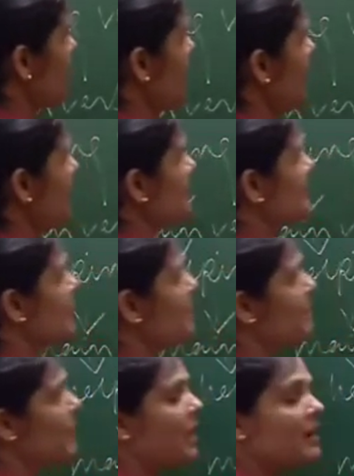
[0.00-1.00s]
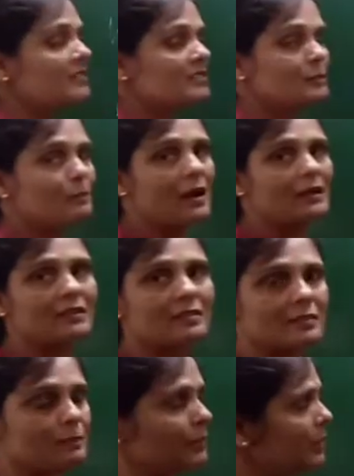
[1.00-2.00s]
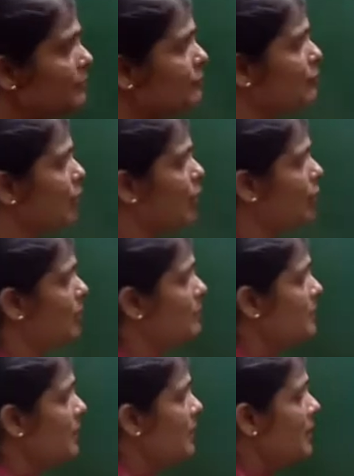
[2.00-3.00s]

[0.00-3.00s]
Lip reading: takes a past participle form,